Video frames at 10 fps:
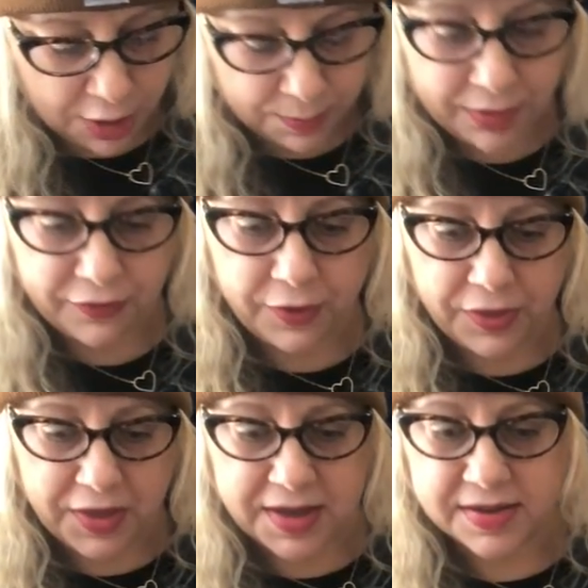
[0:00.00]
But for
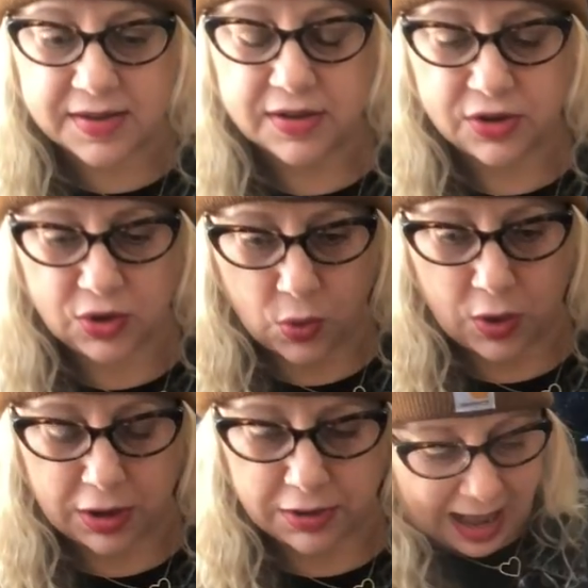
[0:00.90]
this
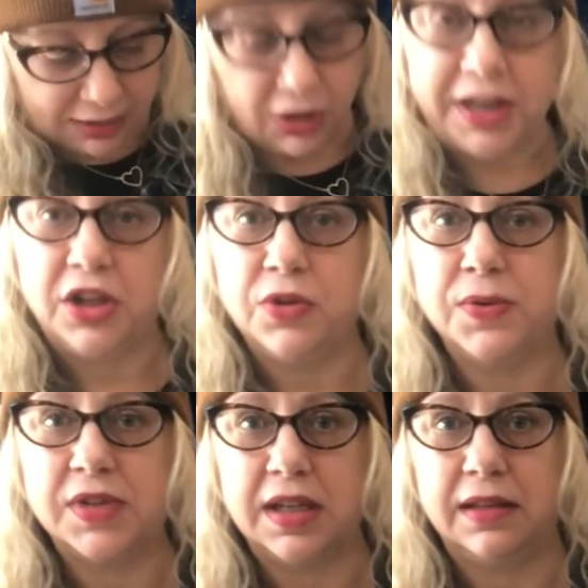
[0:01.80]
sort, I like
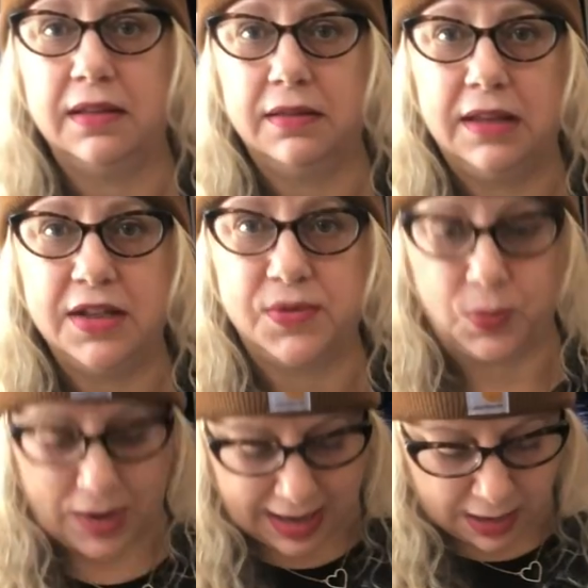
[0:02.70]
using these
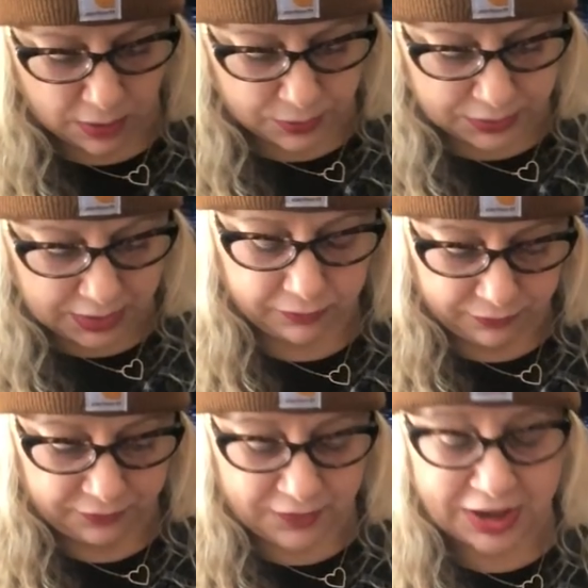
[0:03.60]
round
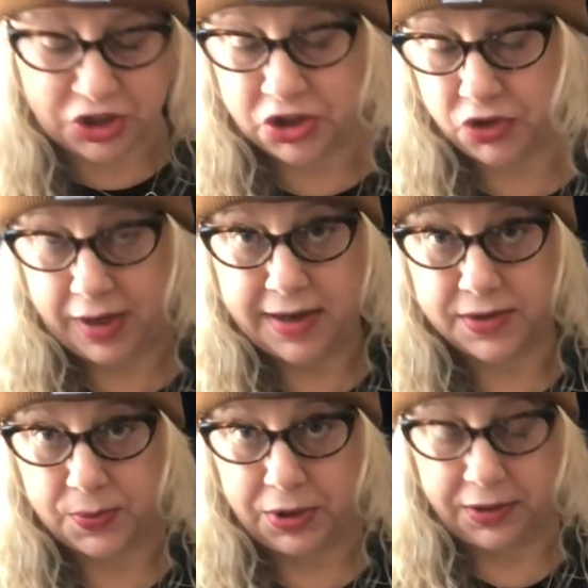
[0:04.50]
veggie
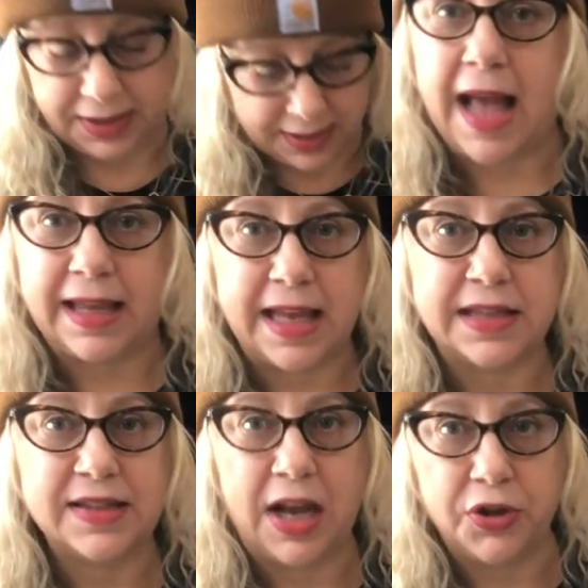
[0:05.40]
trays, really. I
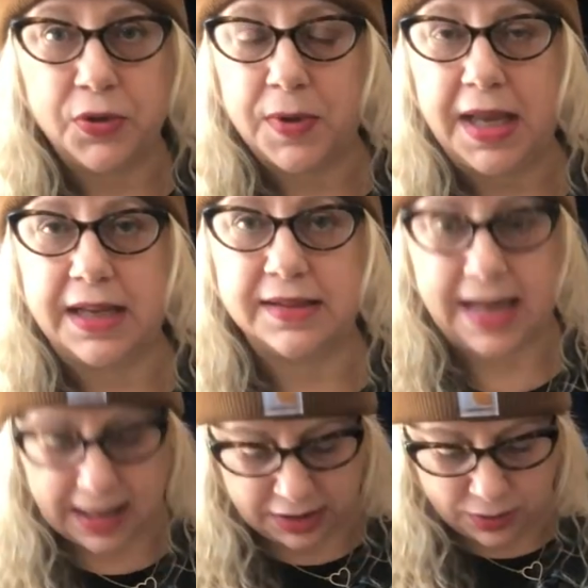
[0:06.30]
can't tell you
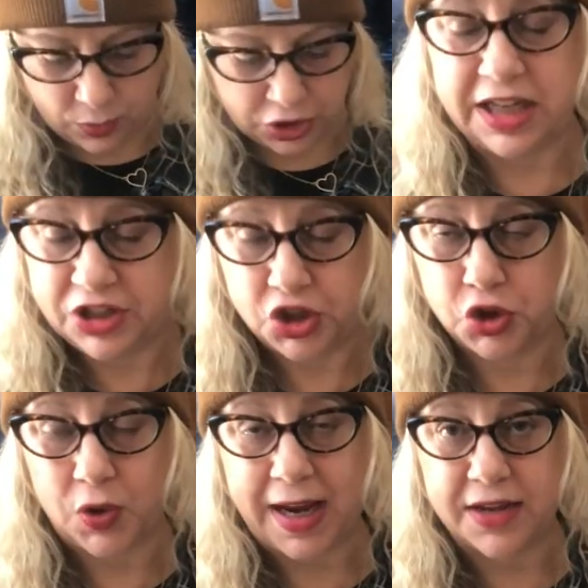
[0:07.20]
exactly what each
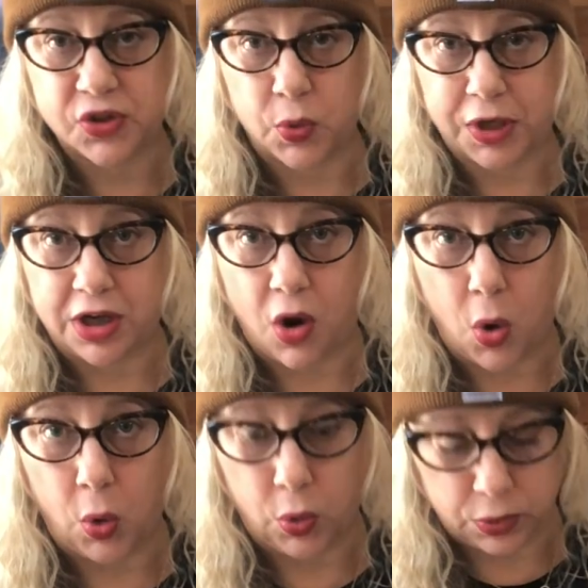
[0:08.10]
tray is going to
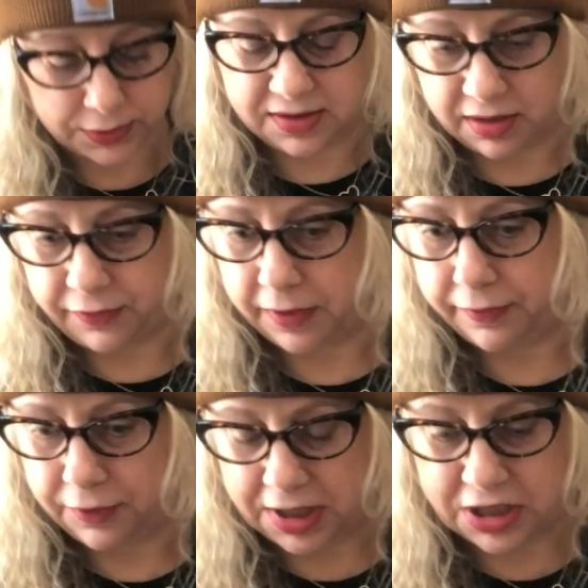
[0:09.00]
hold, different
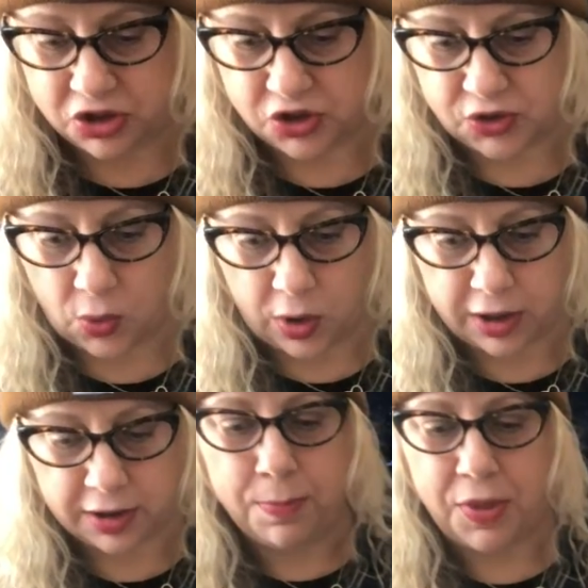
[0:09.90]
for each
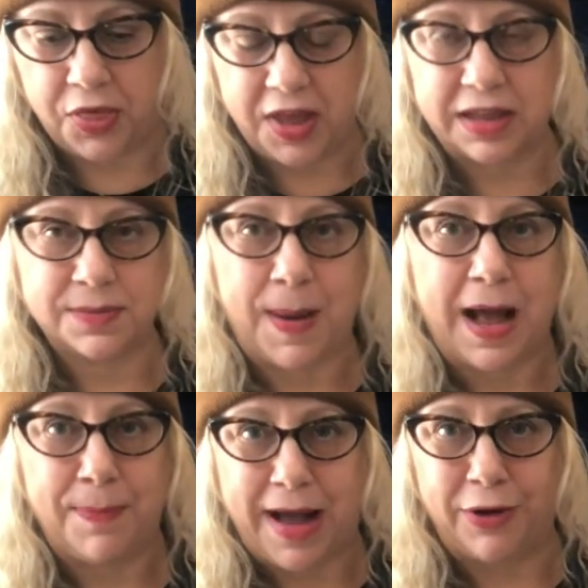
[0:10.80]
sort, but things
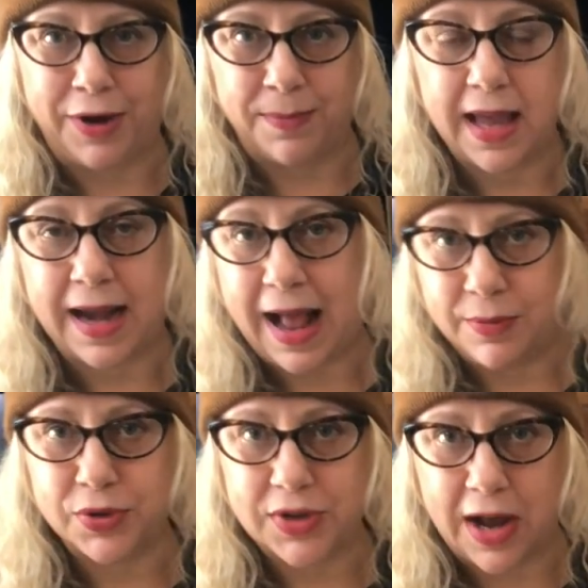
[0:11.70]
pop out at me, and I
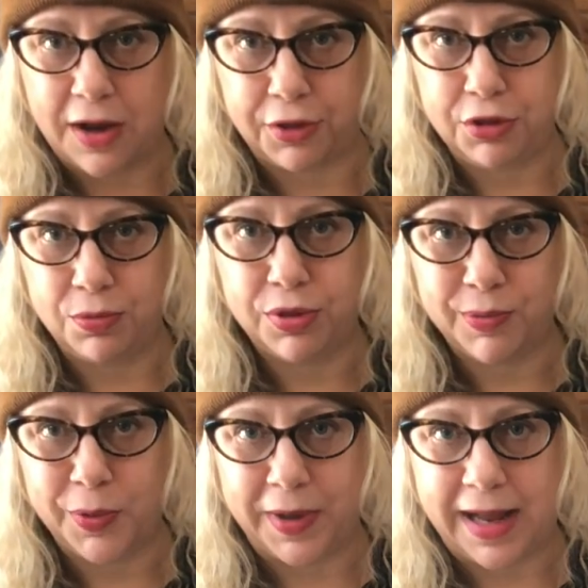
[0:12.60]
will talk you
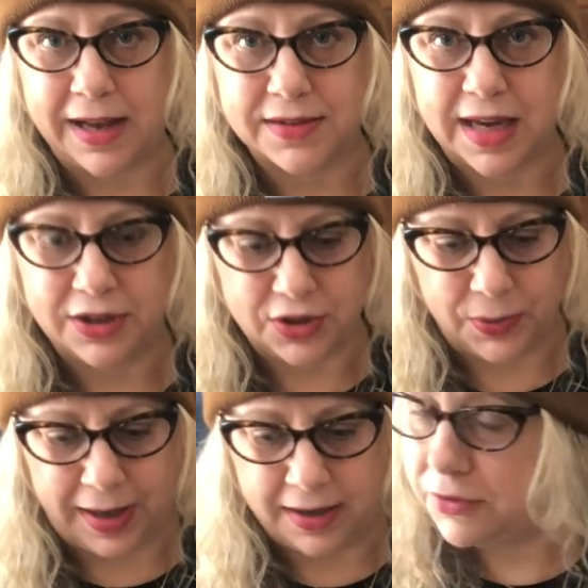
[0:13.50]
through it as I
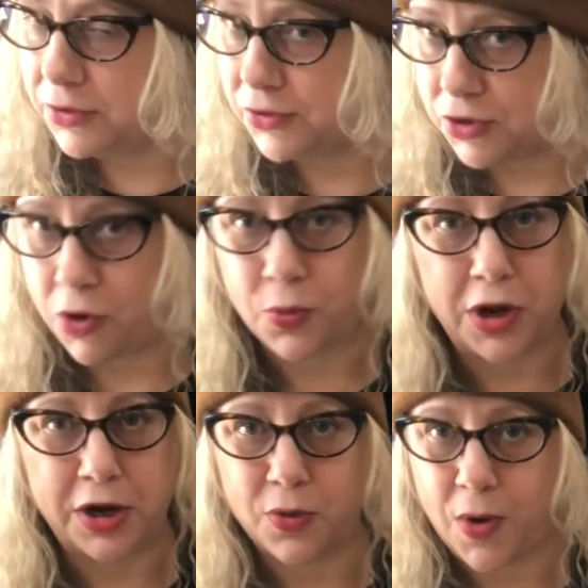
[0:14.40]
do it. There's no
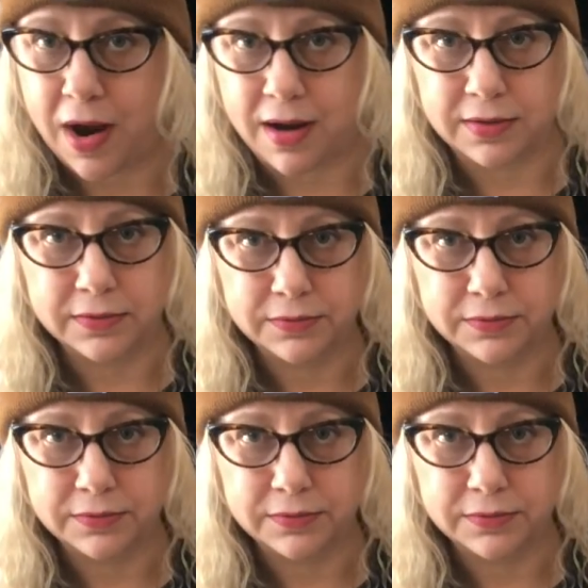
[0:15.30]
right or wrong.